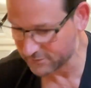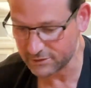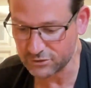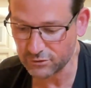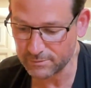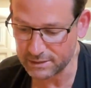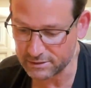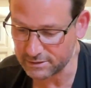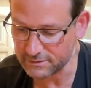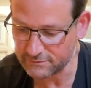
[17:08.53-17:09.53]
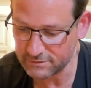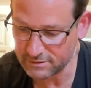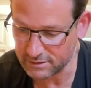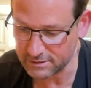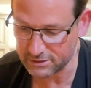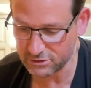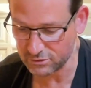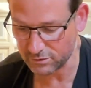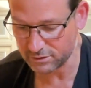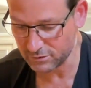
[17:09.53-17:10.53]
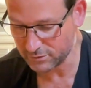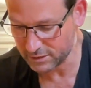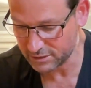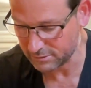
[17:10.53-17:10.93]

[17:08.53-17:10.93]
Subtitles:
of enjoyment on this sword, no question